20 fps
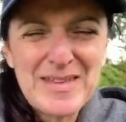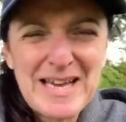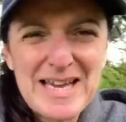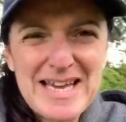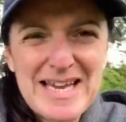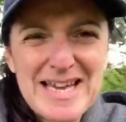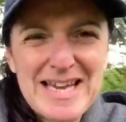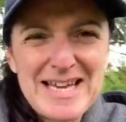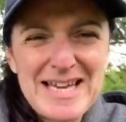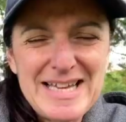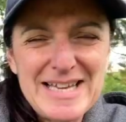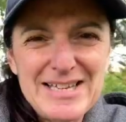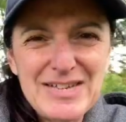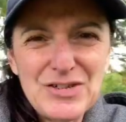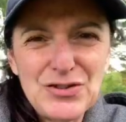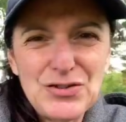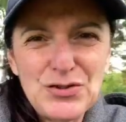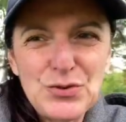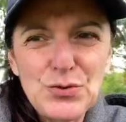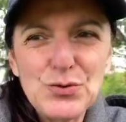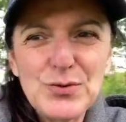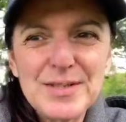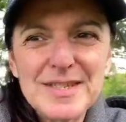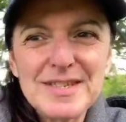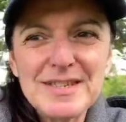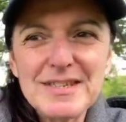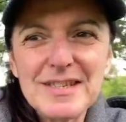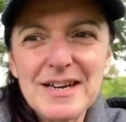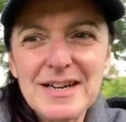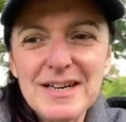and to
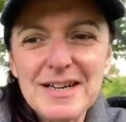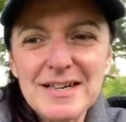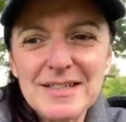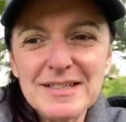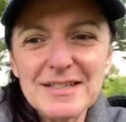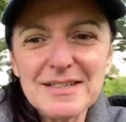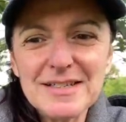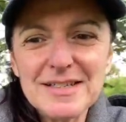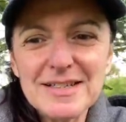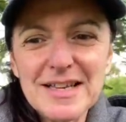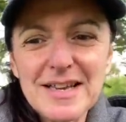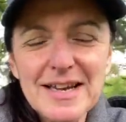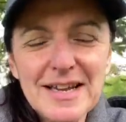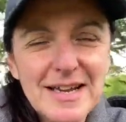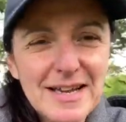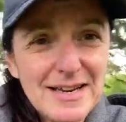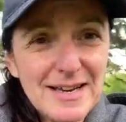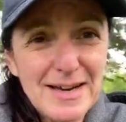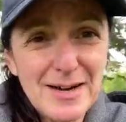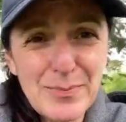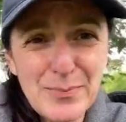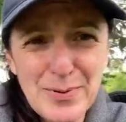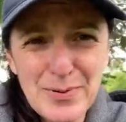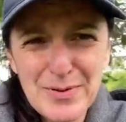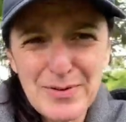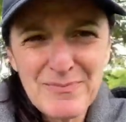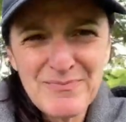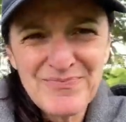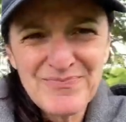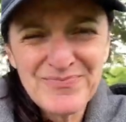start setting it up
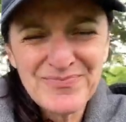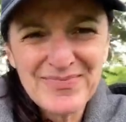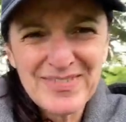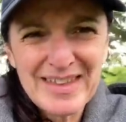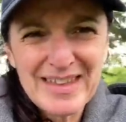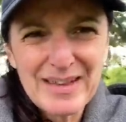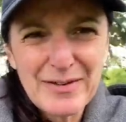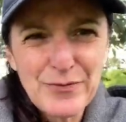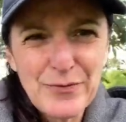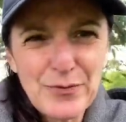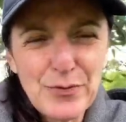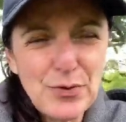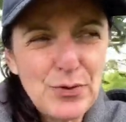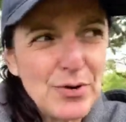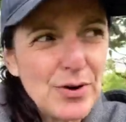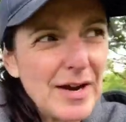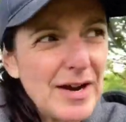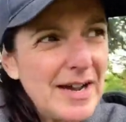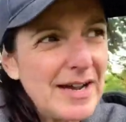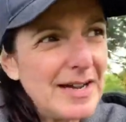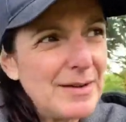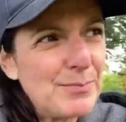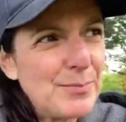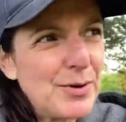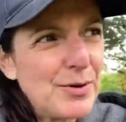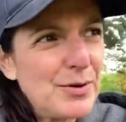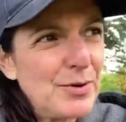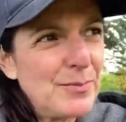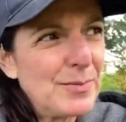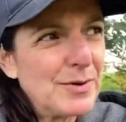for a
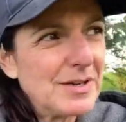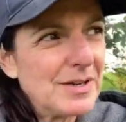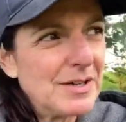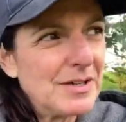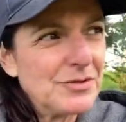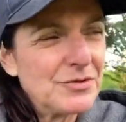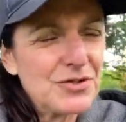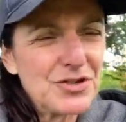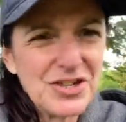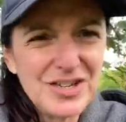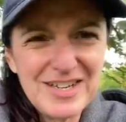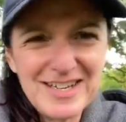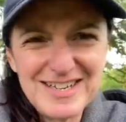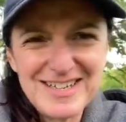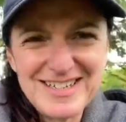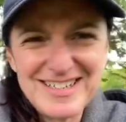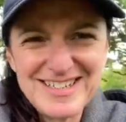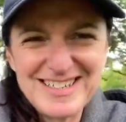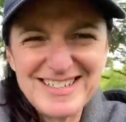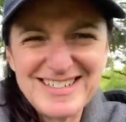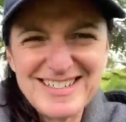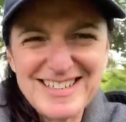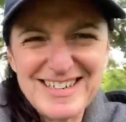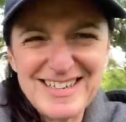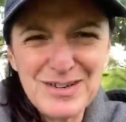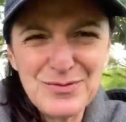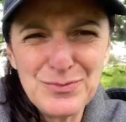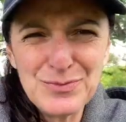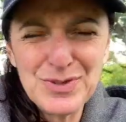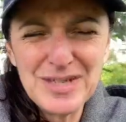permaculture garden.
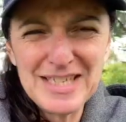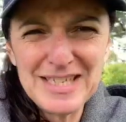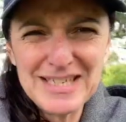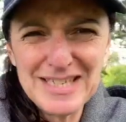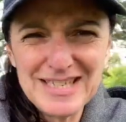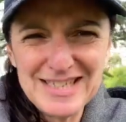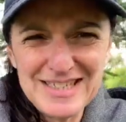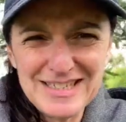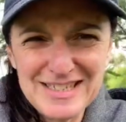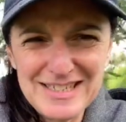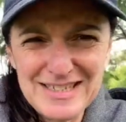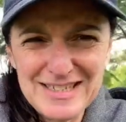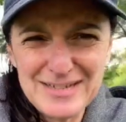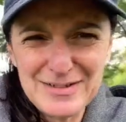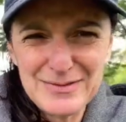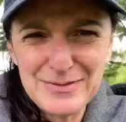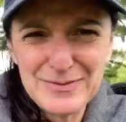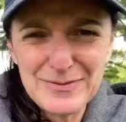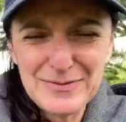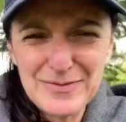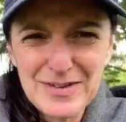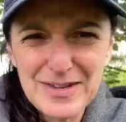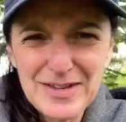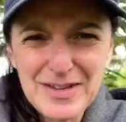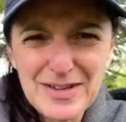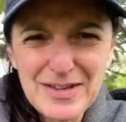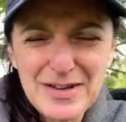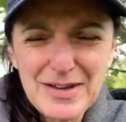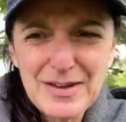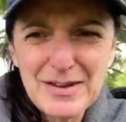I really love
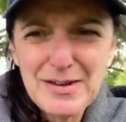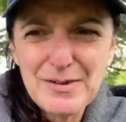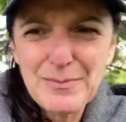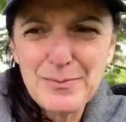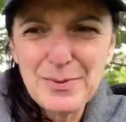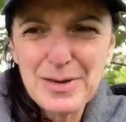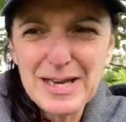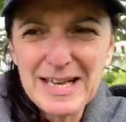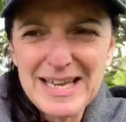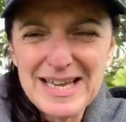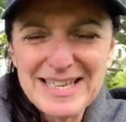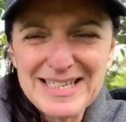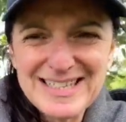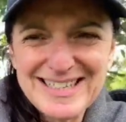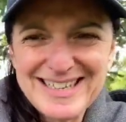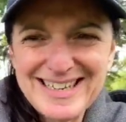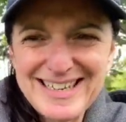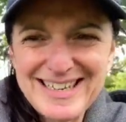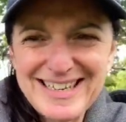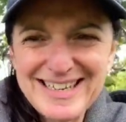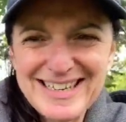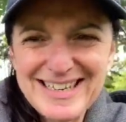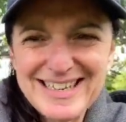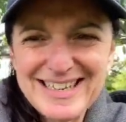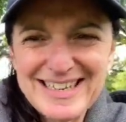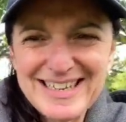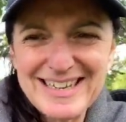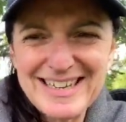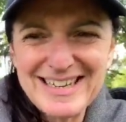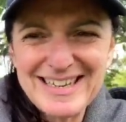
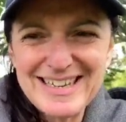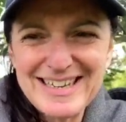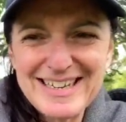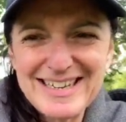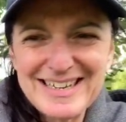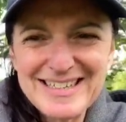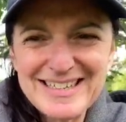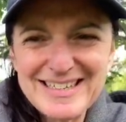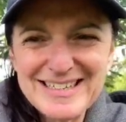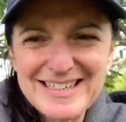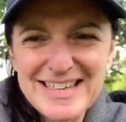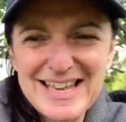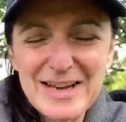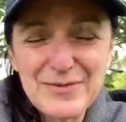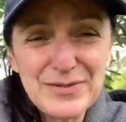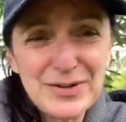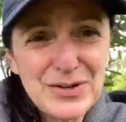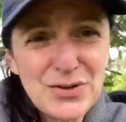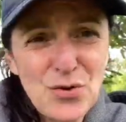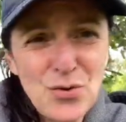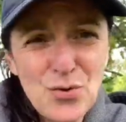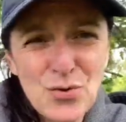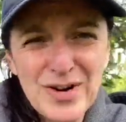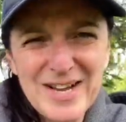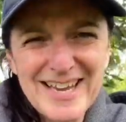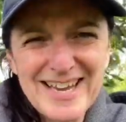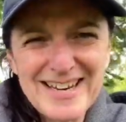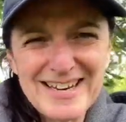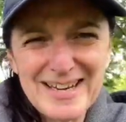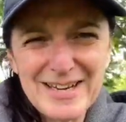planting and having
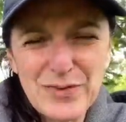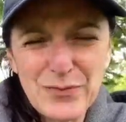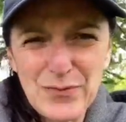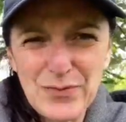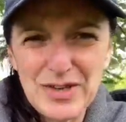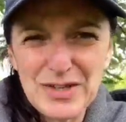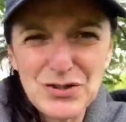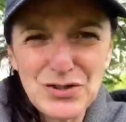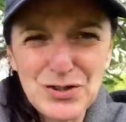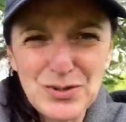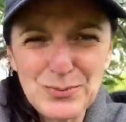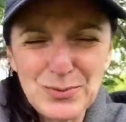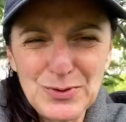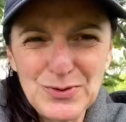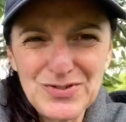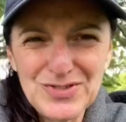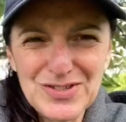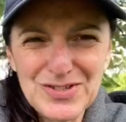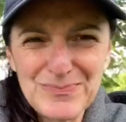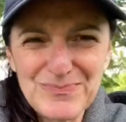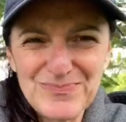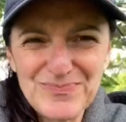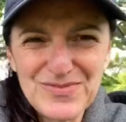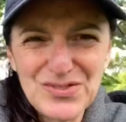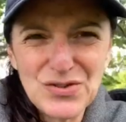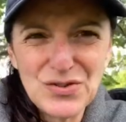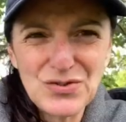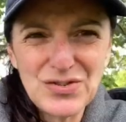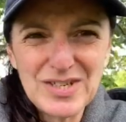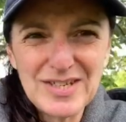organic vegetables.
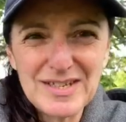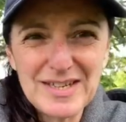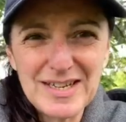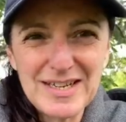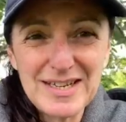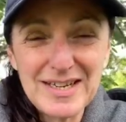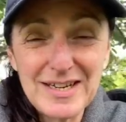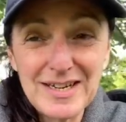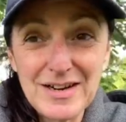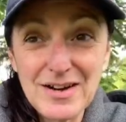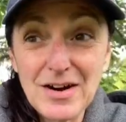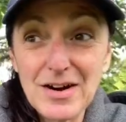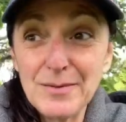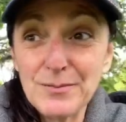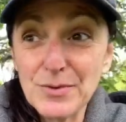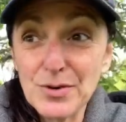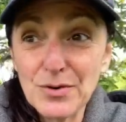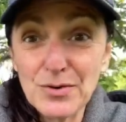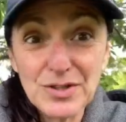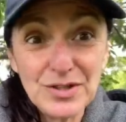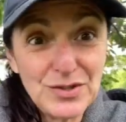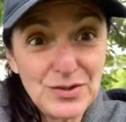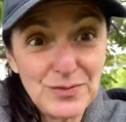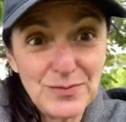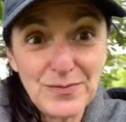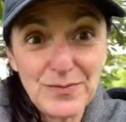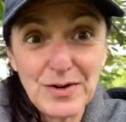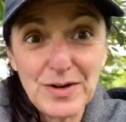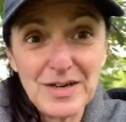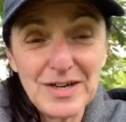So today I'm going to
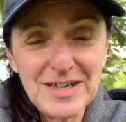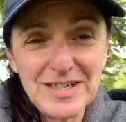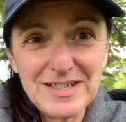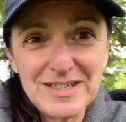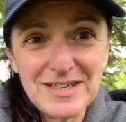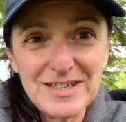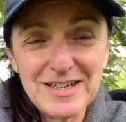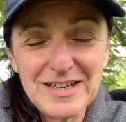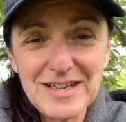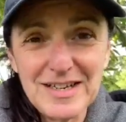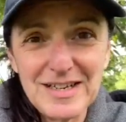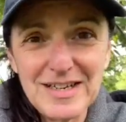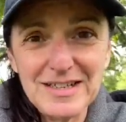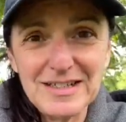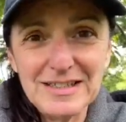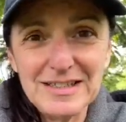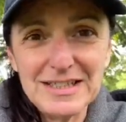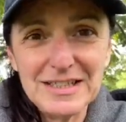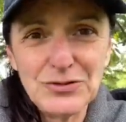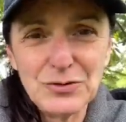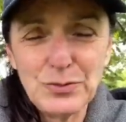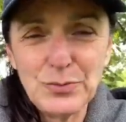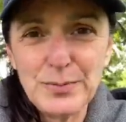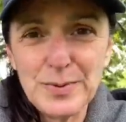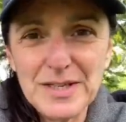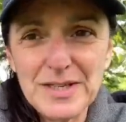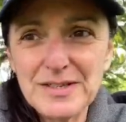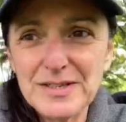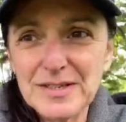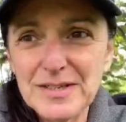find a little
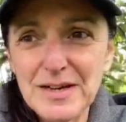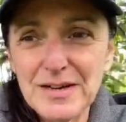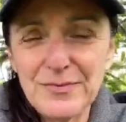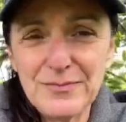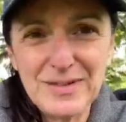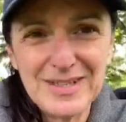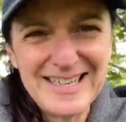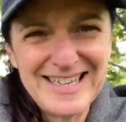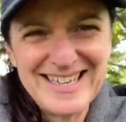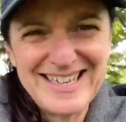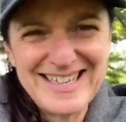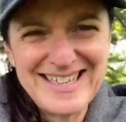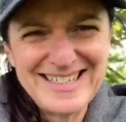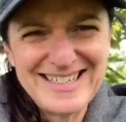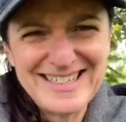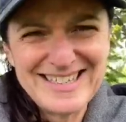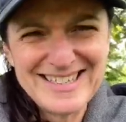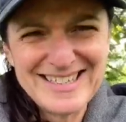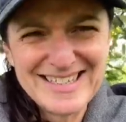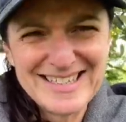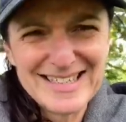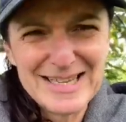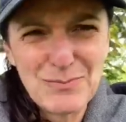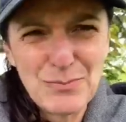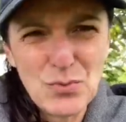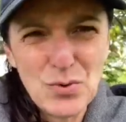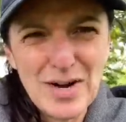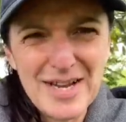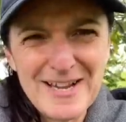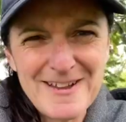piece of land
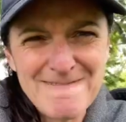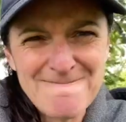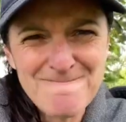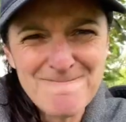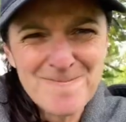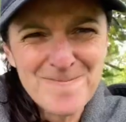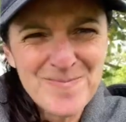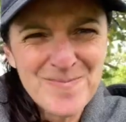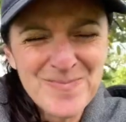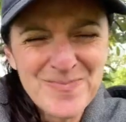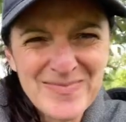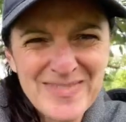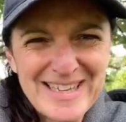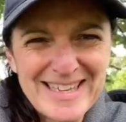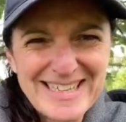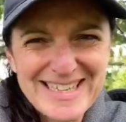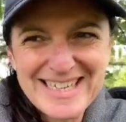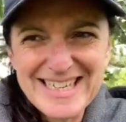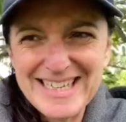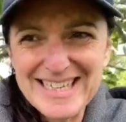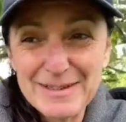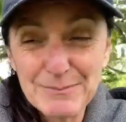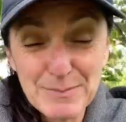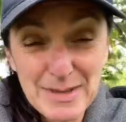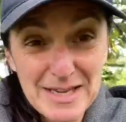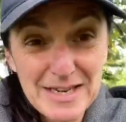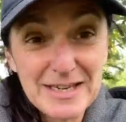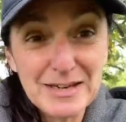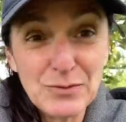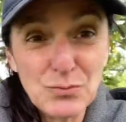somewhere in,
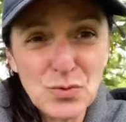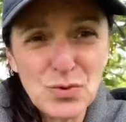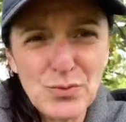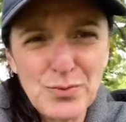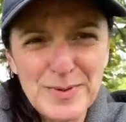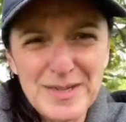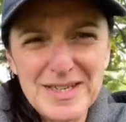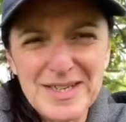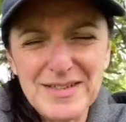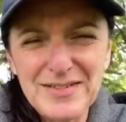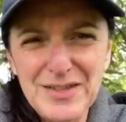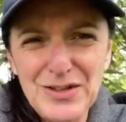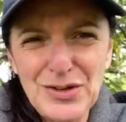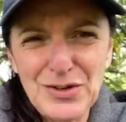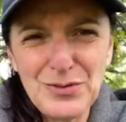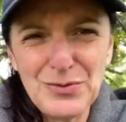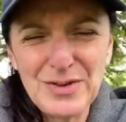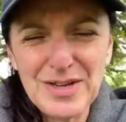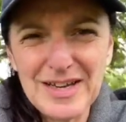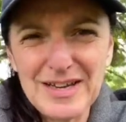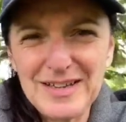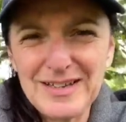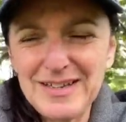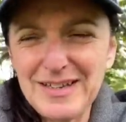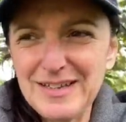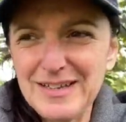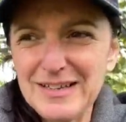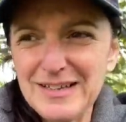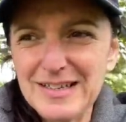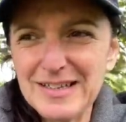and it will be in the UK,
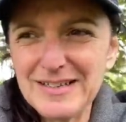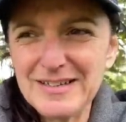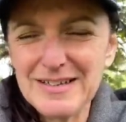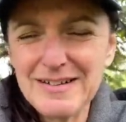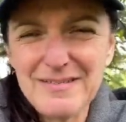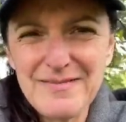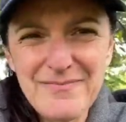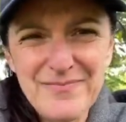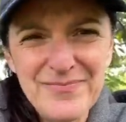in London,